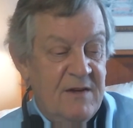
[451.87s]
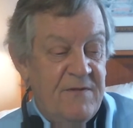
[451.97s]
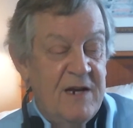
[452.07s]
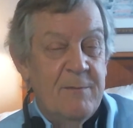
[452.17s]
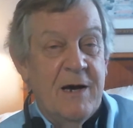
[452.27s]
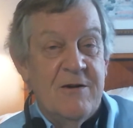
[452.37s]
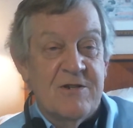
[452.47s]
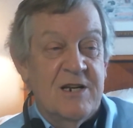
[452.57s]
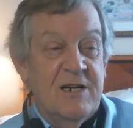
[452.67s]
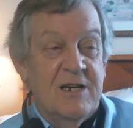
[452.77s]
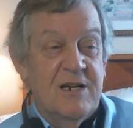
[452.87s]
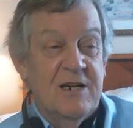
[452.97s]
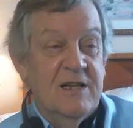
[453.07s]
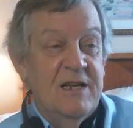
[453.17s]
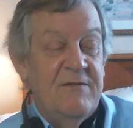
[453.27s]
if anybody was going to
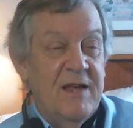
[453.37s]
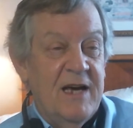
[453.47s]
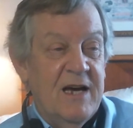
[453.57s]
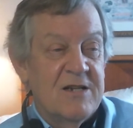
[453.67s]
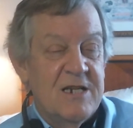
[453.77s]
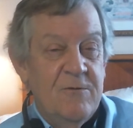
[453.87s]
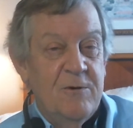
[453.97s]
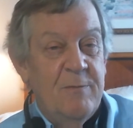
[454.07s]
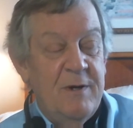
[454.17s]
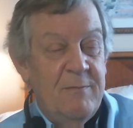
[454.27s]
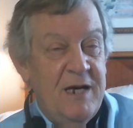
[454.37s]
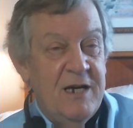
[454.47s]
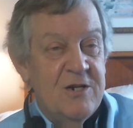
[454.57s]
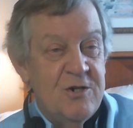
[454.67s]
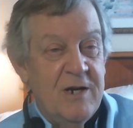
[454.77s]
leave the house, it would be me because
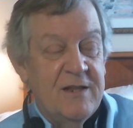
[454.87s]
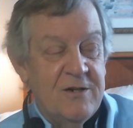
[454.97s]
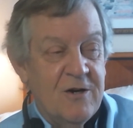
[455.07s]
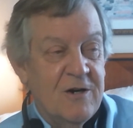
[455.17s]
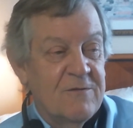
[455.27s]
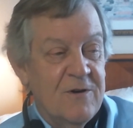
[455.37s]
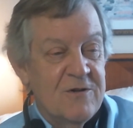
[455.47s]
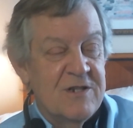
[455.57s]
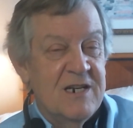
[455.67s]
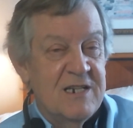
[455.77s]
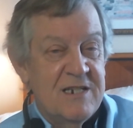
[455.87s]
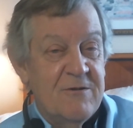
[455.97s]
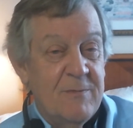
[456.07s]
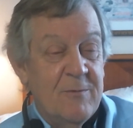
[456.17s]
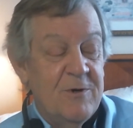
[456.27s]
you had the dog first. And I said,
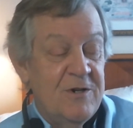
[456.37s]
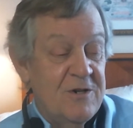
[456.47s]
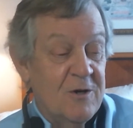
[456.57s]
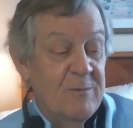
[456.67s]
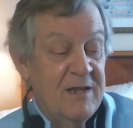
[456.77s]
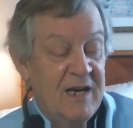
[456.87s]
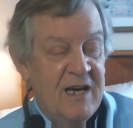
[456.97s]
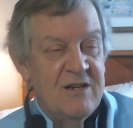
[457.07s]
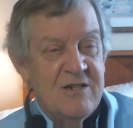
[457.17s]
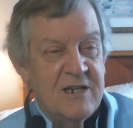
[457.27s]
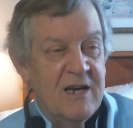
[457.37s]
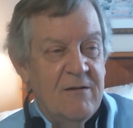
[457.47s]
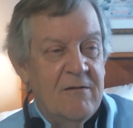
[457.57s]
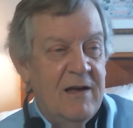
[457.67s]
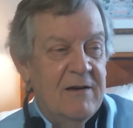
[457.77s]
remember when you told me that? And she kind of,
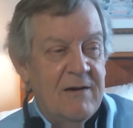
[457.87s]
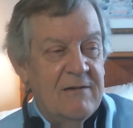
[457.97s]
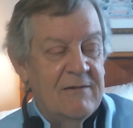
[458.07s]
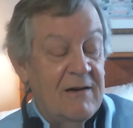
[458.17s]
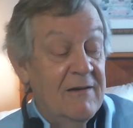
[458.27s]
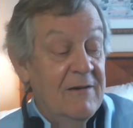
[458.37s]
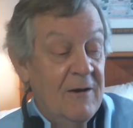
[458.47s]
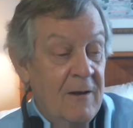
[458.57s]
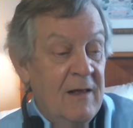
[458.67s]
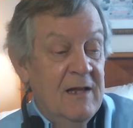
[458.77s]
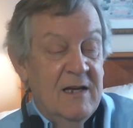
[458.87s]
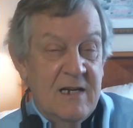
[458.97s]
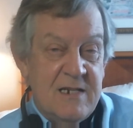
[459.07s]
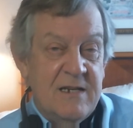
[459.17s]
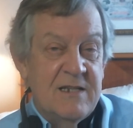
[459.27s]
I
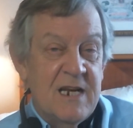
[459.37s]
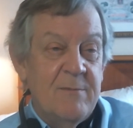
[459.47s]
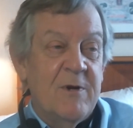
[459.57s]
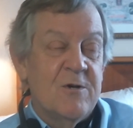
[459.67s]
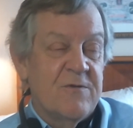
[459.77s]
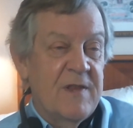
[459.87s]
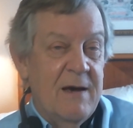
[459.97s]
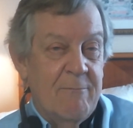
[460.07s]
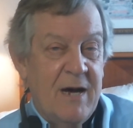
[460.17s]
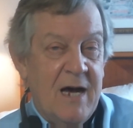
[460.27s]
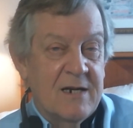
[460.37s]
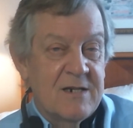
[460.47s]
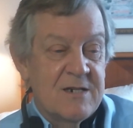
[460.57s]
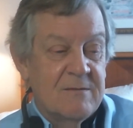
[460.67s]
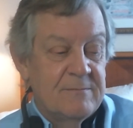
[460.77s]
said, same goes for that
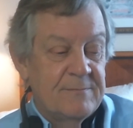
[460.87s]
box.